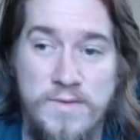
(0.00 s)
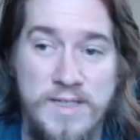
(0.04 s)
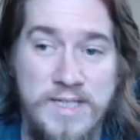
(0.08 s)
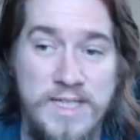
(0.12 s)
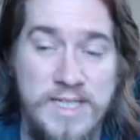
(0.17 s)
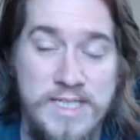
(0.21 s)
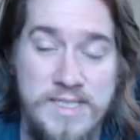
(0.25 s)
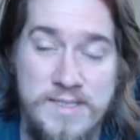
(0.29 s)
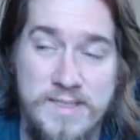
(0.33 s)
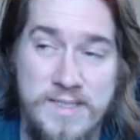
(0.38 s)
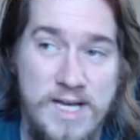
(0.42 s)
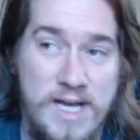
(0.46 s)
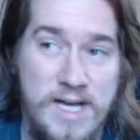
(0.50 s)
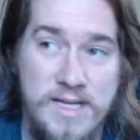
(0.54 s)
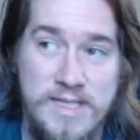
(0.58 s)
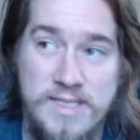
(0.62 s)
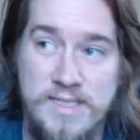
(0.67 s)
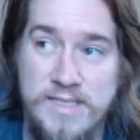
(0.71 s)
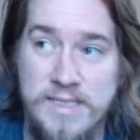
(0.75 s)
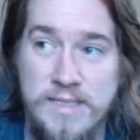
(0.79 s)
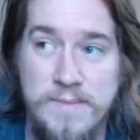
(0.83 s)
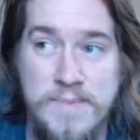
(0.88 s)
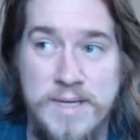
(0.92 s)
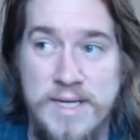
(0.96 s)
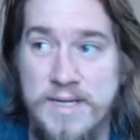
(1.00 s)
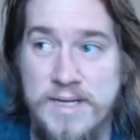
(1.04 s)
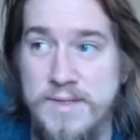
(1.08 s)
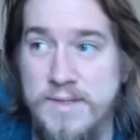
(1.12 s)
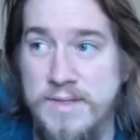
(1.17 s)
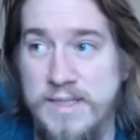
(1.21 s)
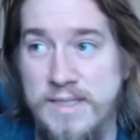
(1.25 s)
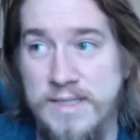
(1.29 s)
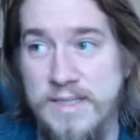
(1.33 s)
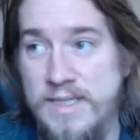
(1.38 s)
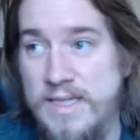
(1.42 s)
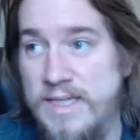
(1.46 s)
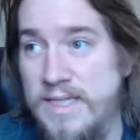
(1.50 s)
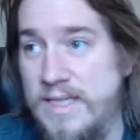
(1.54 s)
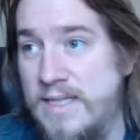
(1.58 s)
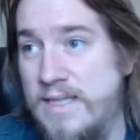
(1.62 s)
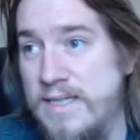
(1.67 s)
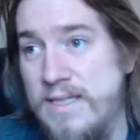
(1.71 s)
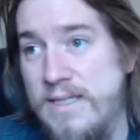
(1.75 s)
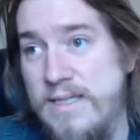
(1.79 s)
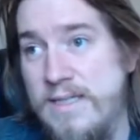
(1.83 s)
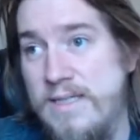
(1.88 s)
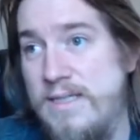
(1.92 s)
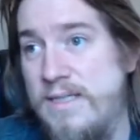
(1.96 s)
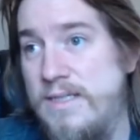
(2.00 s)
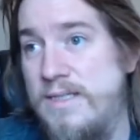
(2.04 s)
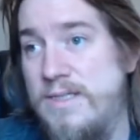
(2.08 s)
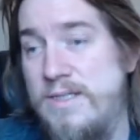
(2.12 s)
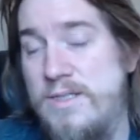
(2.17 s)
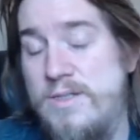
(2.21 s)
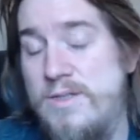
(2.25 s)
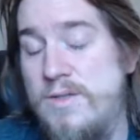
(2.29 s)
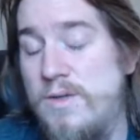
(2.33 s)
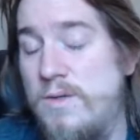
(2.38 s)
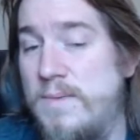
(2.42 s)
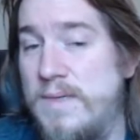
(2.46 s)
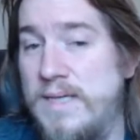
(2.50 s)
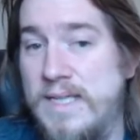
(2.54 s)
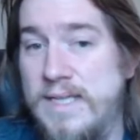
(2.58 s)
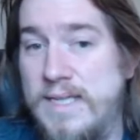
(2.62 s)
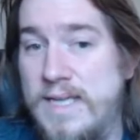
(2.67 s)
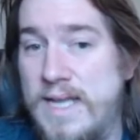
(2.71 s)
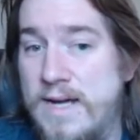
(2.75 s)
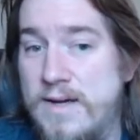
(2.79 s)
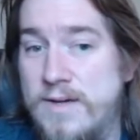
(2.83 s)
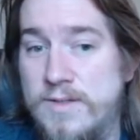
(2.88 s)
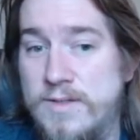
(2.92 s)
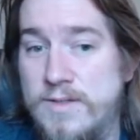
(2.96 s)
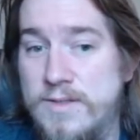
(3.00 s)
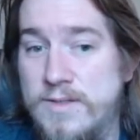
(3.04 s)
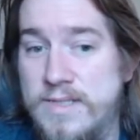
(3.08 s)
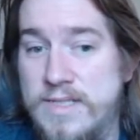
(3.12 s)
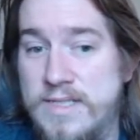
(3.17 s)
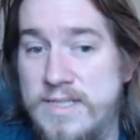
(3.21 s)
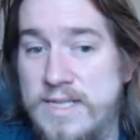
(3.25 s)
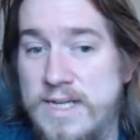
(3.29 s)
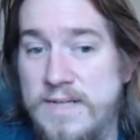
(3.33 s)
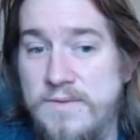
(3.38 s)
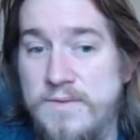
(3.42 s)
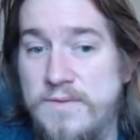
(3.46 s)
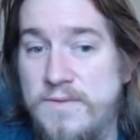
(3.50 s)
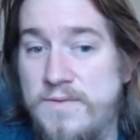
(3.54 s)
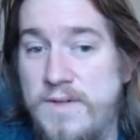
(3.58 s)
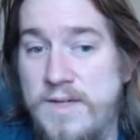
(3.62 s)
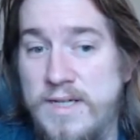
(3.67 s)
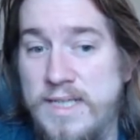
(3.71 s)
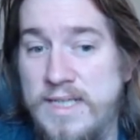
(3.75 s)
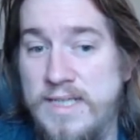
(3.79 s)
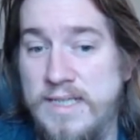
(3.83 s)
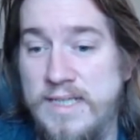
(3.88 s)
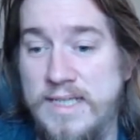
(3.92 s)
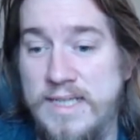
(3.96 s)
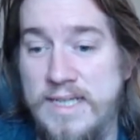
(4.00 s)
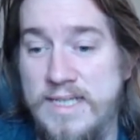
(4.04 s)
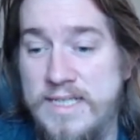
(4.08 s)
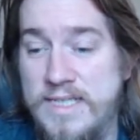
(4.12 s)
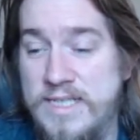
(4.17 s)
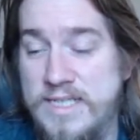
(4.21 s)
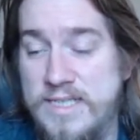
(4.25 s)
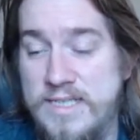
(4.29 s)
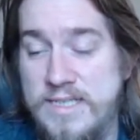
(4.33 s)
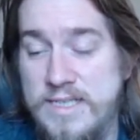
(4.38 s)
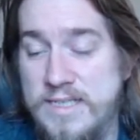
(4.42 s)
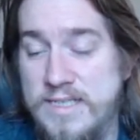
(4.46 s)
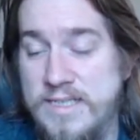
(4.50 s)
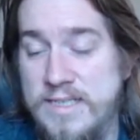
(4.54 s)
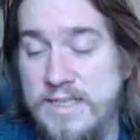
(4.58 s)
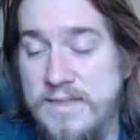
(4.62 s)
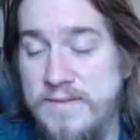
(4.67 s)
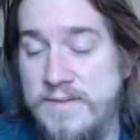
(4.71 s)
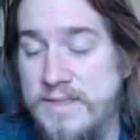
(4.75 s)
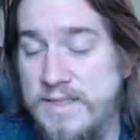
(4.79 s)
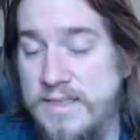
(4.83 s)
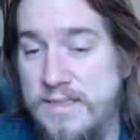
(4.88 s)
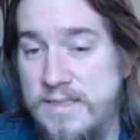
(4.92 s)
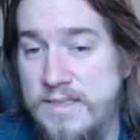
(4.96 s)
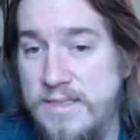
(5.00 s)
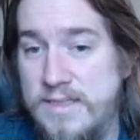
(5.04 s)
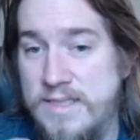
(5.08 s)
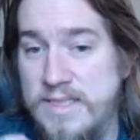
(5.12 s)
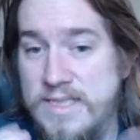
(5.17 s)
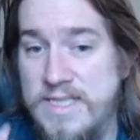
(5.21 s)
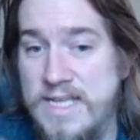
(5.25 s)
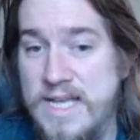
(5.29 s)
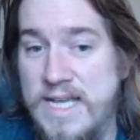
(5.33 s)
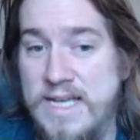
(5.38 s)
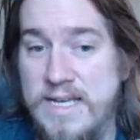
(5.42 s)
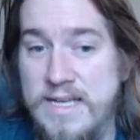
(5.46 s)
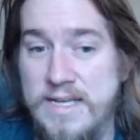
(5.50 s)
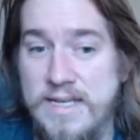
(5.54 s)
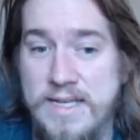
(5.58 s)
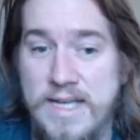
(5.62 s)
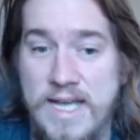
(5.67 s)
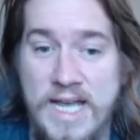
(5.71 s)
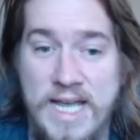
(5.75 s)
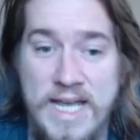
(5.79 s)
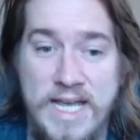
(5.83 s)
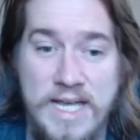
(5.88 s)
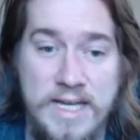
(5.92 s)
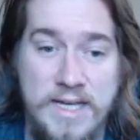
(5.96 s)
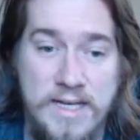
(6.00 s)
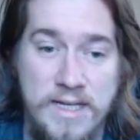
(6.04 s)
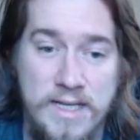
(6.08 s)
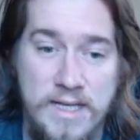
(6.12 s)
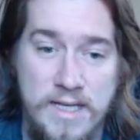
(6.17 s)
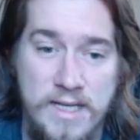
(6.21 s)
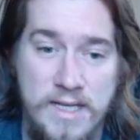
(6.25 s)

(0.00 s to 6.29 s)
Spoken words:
He's honestly better than like so many characters. It's not even funny. Like, it just doesn't even contend. And